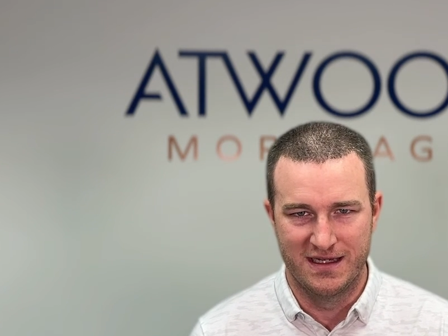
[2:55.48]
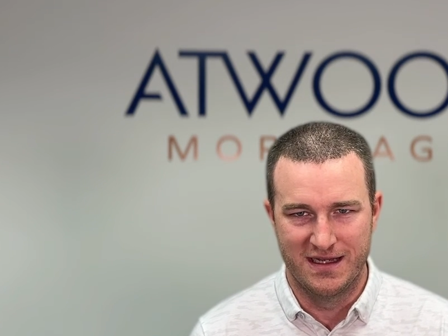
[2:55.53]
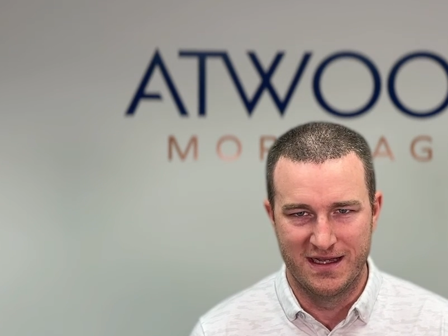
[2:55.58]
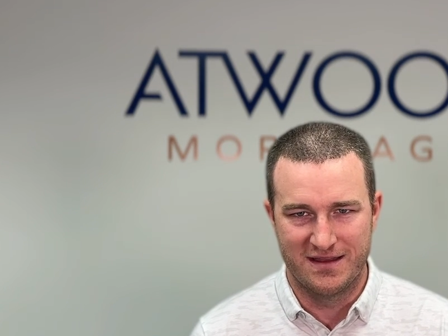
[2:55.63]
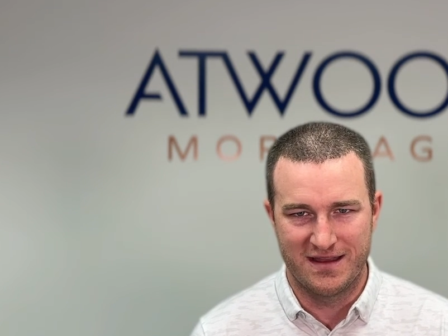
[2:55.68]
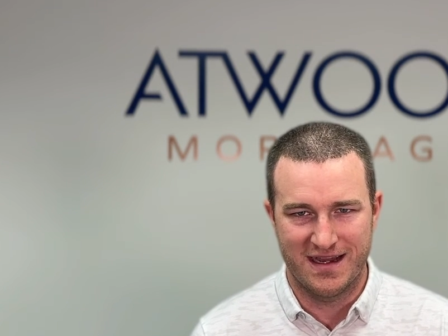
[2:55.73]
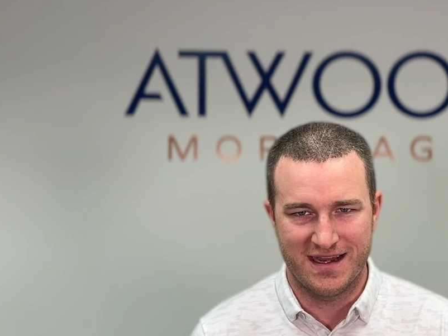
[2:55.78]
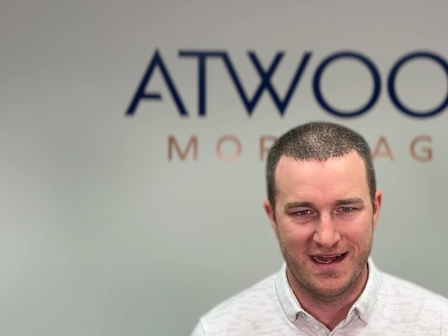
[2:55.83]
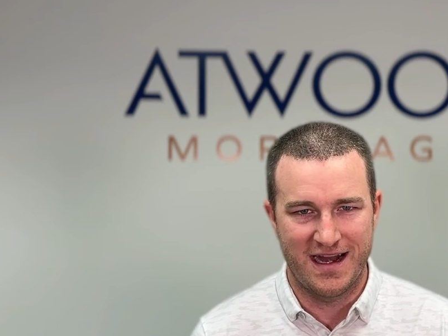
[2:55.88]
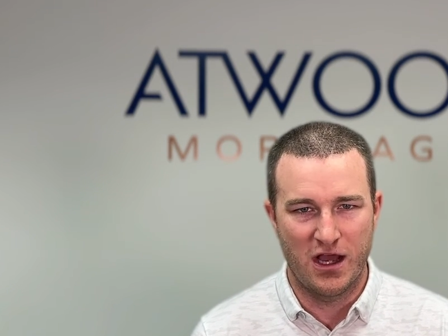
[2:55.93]

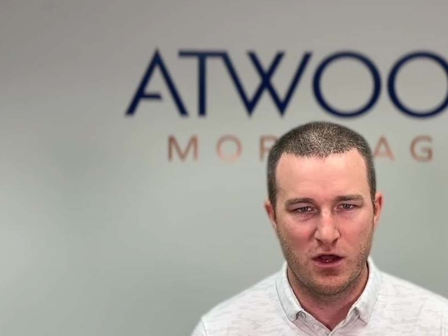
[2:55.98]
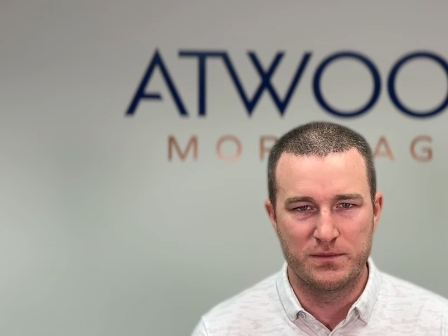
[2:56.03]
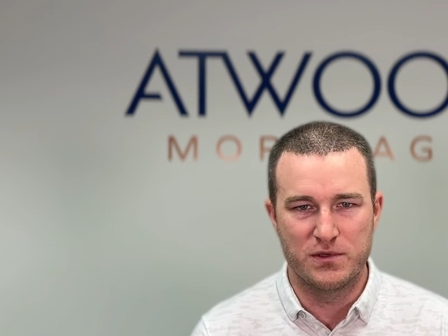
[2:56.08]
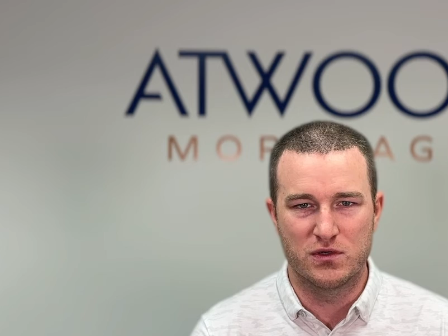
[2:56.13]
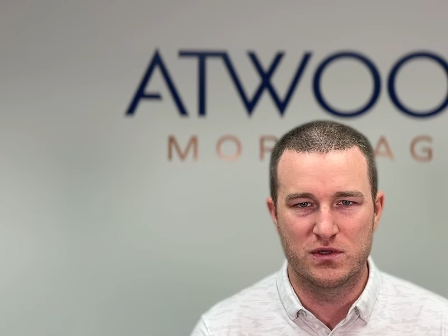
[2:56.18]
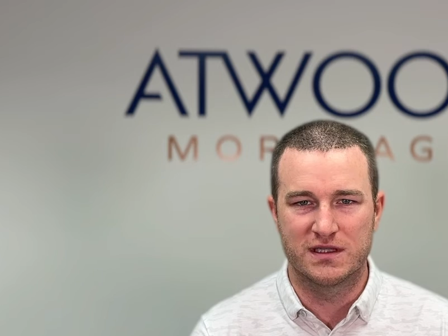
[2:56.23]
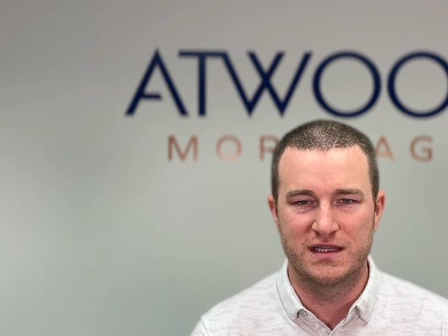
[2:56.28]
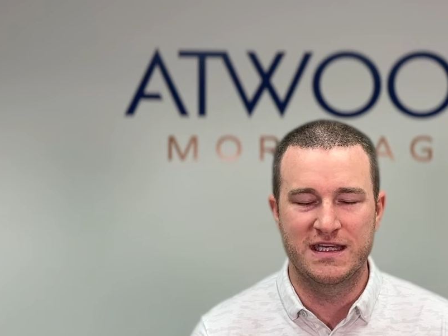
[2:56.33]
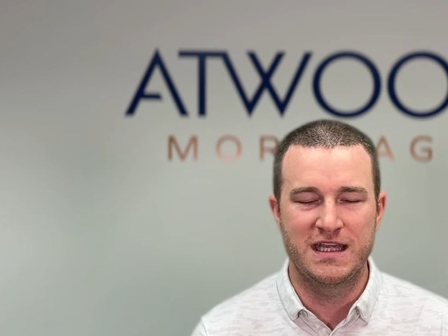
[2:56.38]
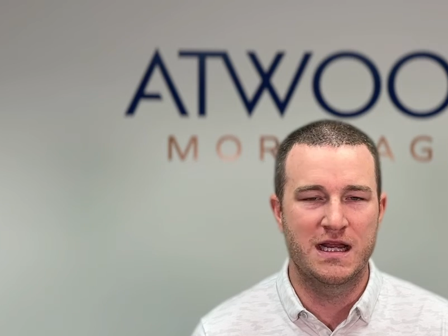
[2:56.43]
that can help you
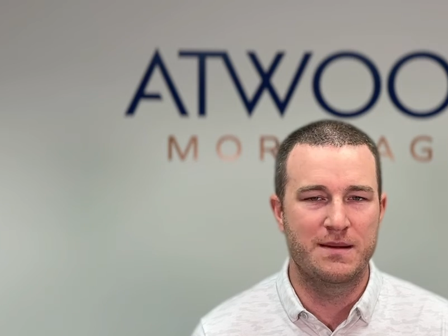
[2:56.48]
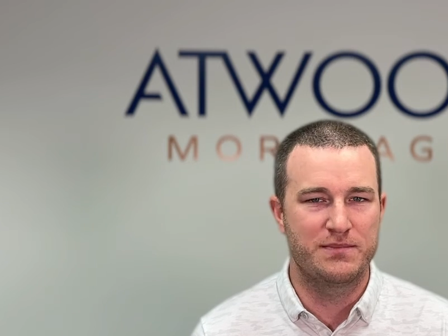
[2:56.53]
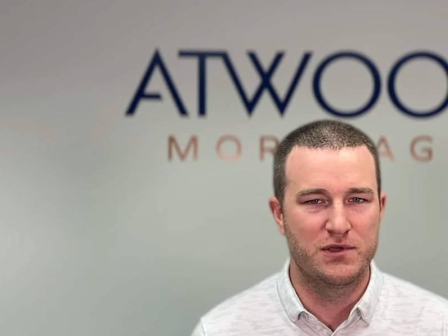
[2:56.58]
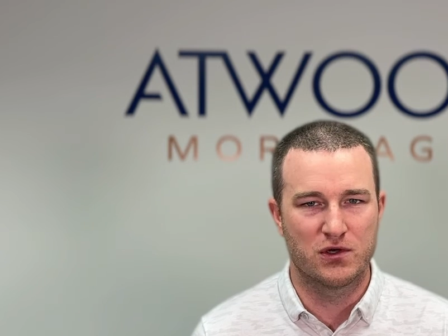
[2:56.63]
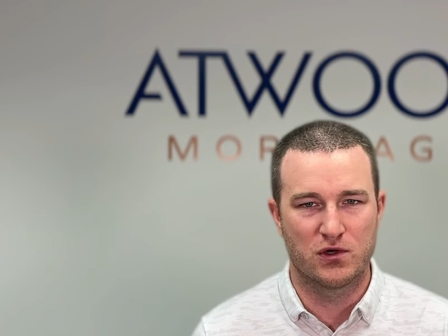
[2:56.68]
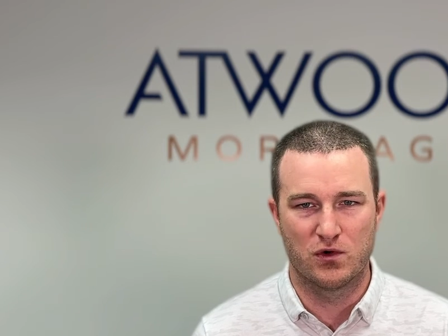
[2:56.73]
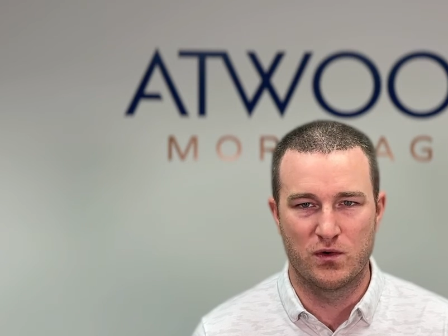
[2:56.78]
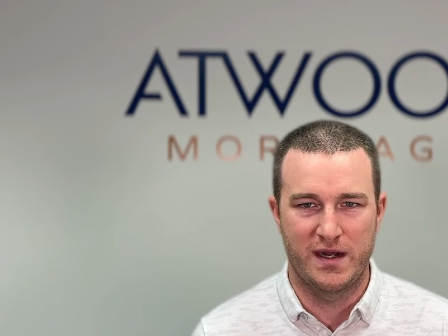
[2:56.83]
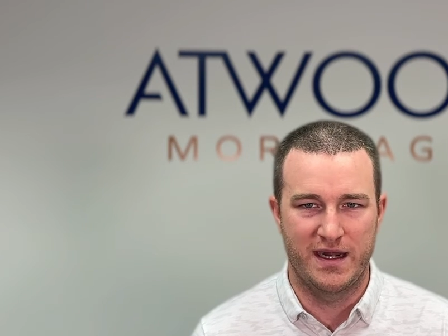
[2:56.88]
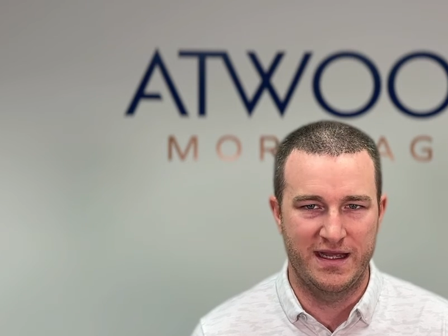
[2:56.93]
clean up
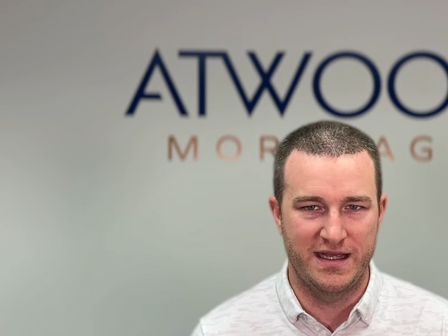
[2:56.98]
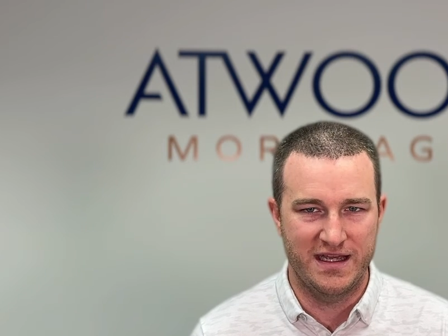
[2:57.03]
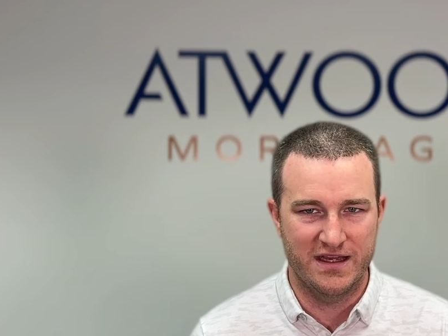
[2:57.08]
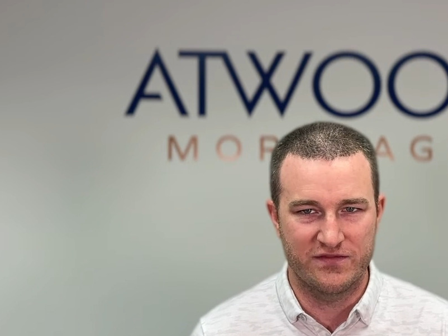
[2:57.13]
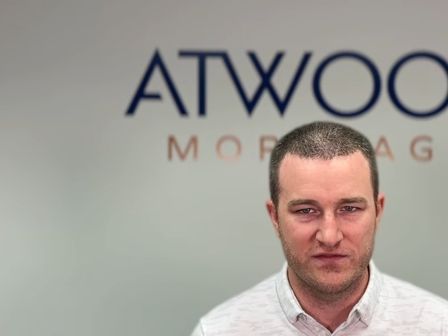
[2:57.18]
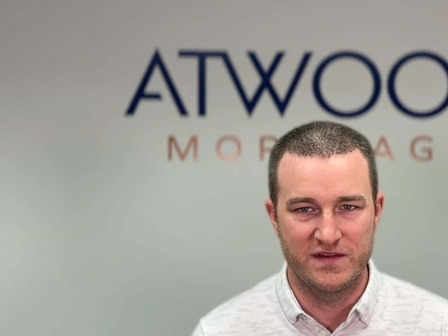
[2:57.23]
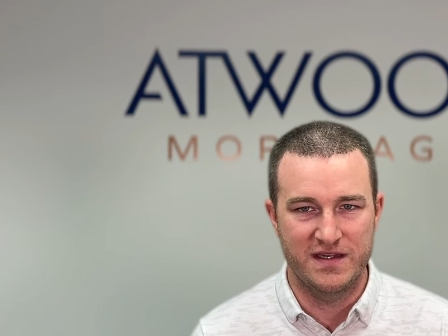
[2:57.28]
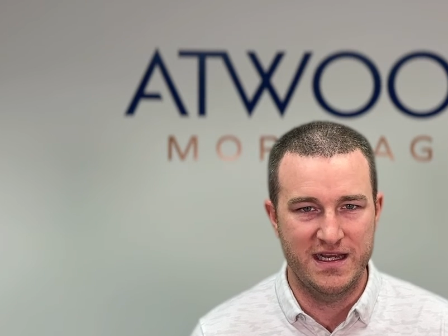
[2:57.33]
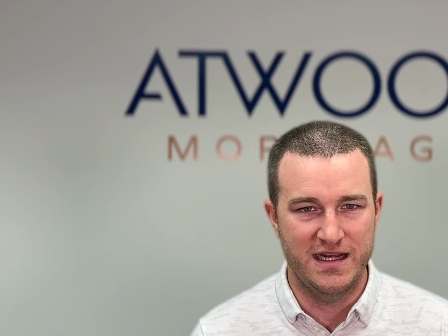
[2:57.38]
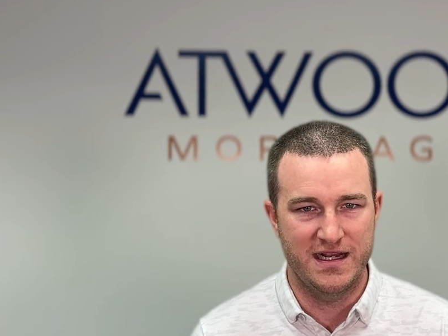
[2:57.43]
your credit
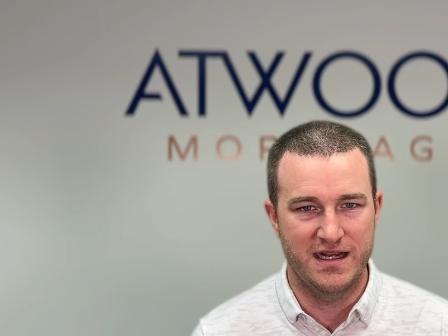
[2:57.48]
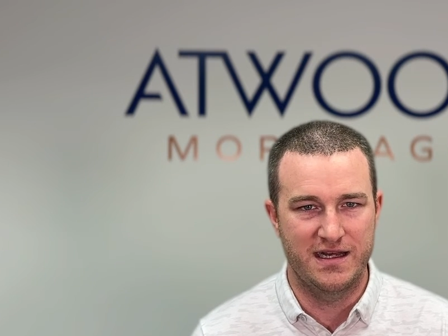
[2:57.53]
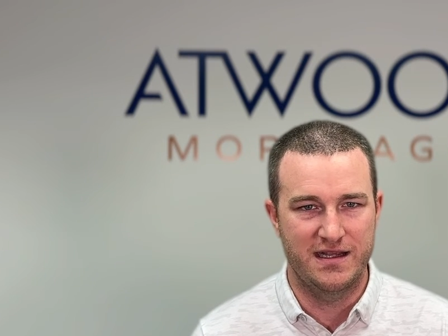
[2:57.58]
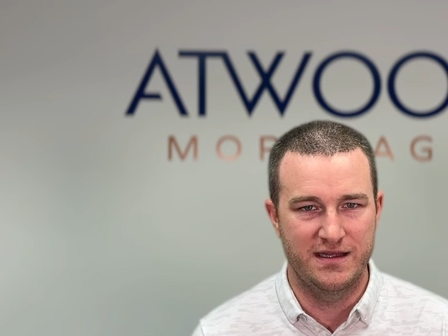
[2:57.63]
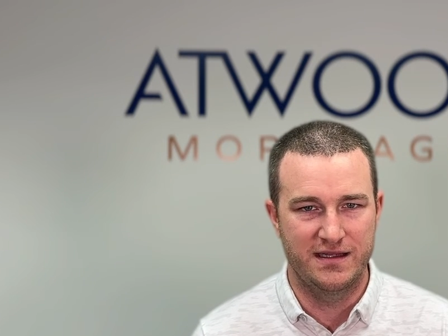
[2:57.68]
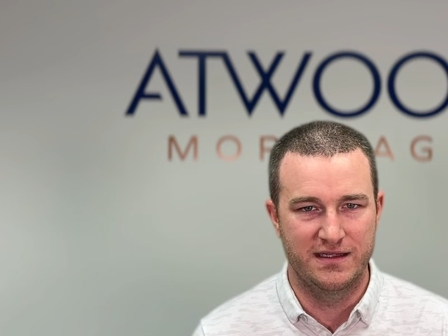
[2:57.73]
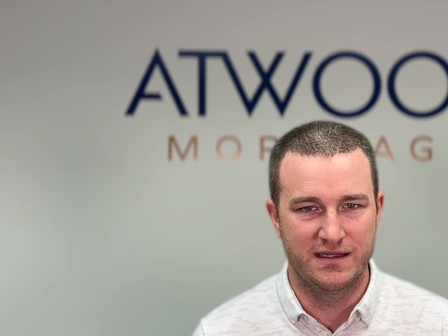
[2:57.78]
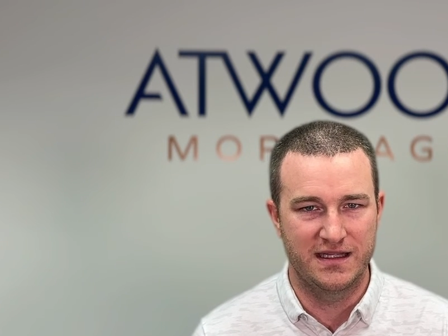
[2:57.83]
if needed,